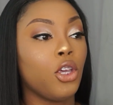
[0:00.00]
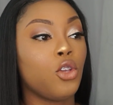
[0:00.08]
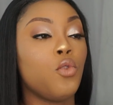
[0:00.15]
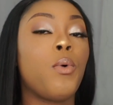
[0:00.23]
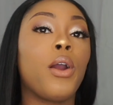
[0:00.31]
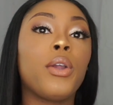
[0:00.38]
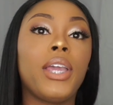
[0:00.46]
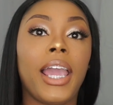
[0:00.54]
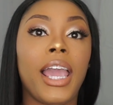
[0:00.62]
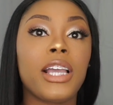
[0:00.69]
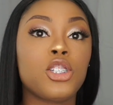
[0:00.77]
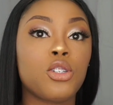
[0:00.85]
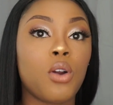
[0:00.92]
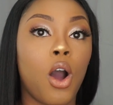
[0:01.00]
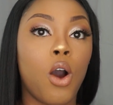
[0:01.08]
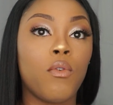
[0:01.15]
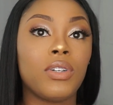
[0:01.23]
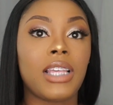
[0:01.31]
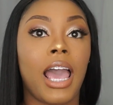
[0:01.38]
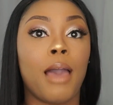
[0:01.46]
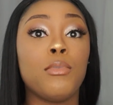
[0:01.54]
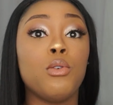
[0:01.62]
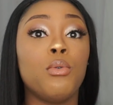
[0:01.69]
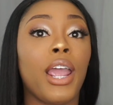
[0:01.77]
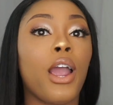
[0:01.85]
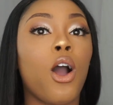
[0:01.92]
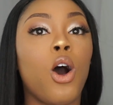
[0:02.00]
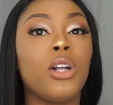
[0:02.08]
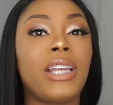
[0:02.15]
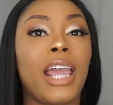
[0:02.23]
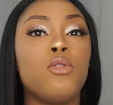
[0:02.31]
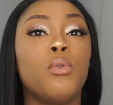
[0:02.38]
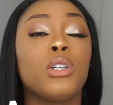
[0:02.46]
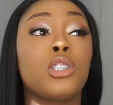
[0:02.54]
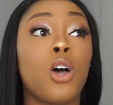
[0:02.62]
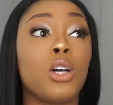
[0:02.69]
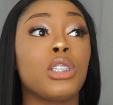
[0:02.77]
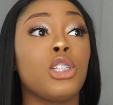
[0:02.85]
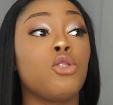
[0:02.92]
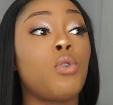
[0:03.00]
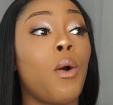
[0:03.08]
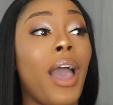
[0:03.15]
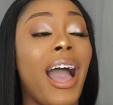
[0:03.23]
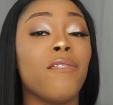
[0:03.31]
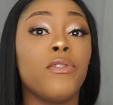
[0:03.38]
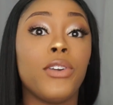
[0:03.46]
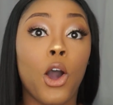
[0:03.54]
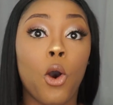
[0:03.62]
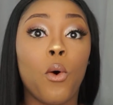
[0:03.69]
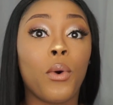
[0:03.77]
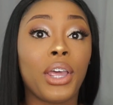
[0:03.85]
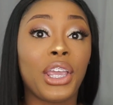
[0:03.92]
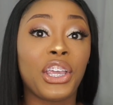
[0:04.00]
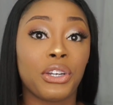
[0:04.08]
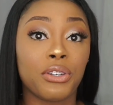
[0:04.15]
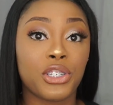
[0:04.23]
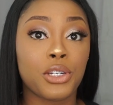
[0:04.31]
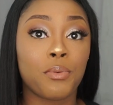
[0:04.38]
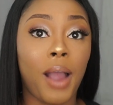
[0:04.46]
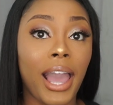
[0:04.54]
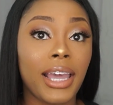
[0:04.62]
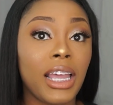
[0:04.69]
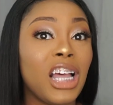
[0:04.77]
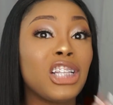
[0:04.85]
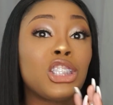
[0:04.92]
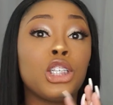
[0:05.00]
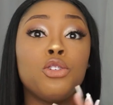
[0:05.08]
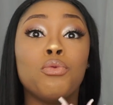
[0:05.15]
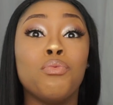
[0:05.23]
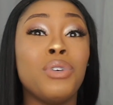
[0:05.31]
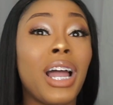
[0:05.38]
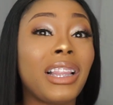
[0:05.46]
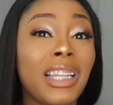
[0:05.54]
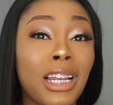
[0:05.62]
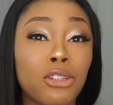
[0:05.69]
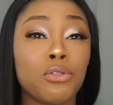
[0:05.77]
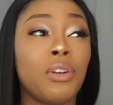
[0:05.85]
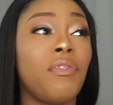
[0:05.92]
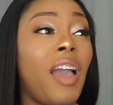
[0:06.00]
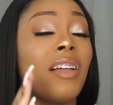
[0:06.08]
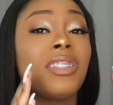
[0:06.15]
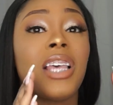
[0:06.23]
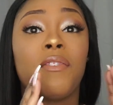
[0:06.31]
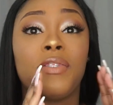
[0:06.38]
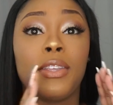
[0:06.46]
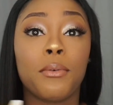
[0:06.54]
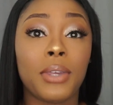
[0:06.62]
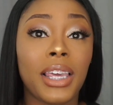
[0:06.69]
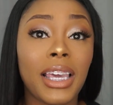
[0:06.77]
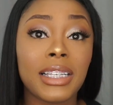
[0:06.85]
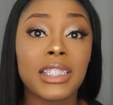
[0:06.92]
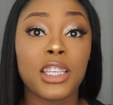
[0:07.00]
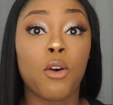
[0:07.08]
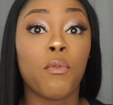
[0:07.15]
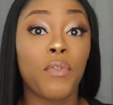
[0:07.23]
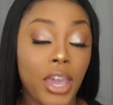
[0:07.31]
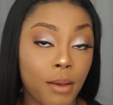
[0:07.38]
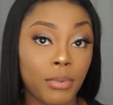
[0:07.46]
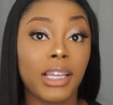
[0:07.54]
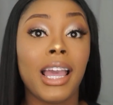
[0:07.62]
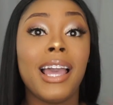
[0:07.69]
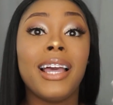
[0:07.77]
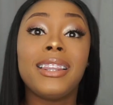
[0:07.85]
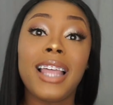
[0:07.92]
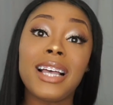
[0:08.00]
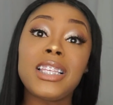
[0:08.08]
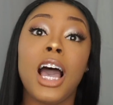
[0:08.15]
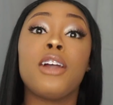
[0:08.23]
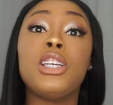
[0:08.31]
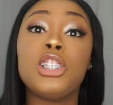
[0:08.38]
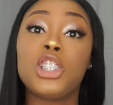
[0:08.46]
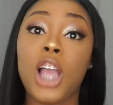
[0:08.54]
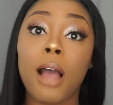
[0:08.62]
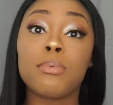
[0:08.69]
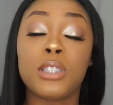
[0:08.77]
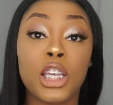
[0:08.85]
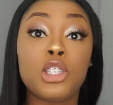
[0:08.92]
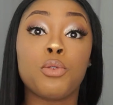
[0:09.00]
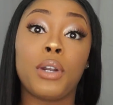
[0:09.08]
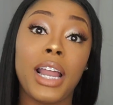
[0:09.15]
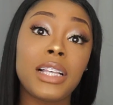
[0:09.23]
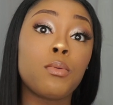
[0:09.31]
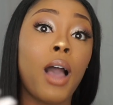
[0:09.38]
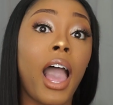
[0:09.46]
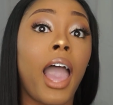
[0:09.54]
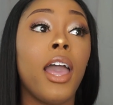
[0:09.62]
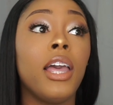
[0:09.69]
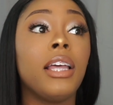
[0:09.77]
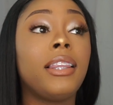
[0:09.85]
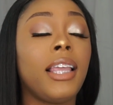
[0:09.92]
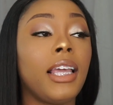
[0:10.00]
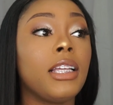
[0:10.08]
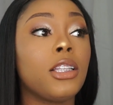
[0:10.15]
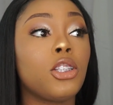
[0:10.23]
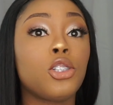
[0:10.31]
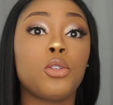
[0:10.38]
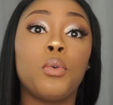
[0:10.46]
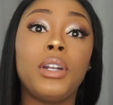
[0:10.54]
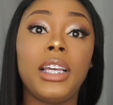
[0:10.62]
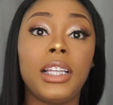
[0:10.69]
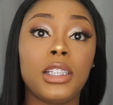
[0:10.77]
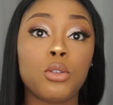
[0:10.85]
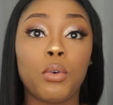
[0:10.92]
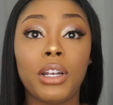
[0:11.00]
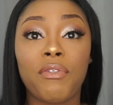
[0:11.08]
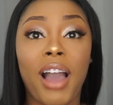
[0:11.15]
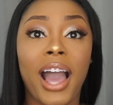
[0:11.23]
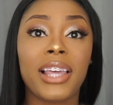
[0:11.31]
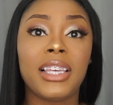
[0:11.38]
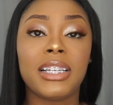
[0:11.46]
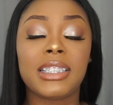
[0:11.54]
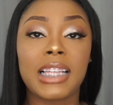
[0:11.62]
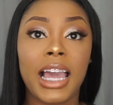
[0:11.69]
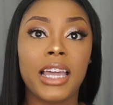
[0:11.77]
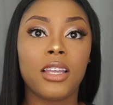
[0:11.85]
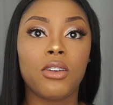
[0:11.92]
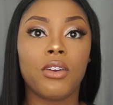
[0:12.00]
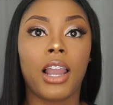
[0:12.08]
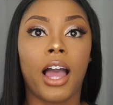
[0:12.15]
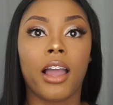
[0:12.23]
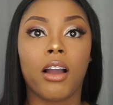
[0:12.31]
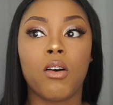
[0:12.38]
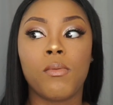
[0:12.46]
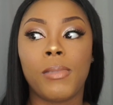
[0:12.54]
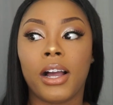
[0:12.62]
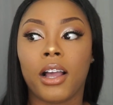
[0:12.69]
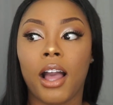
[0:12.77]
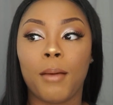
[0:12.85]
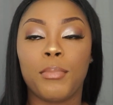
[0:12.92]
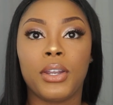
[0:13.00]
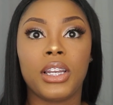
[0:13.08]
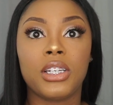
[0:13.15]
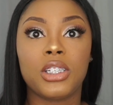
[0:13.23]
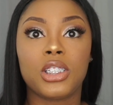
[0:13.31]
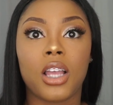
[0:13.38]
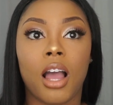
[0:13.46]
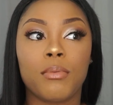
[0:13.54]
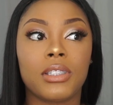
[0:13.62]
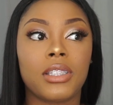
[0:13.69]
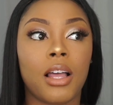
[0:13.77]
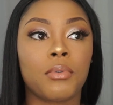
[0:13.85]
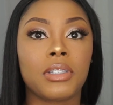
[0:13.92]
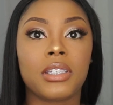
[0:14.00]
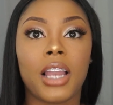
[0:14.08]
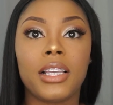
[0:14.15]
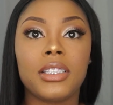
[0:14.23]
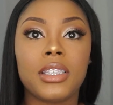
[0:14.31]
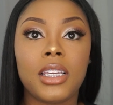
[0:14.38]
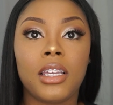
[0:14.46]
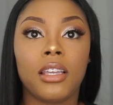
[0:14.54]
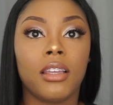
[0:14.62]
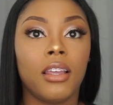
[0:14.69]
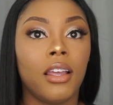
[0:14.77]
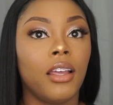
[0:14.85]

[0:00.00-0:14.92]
You working extra overtime. You there all day. You exhausted. You don't have no energy, right? To do nothing else. You don't even have time for your kids and your family. That's how these jobs get you. And that's why then 20, 25 years later, you're like, oh my God, I've been at this job since I was 19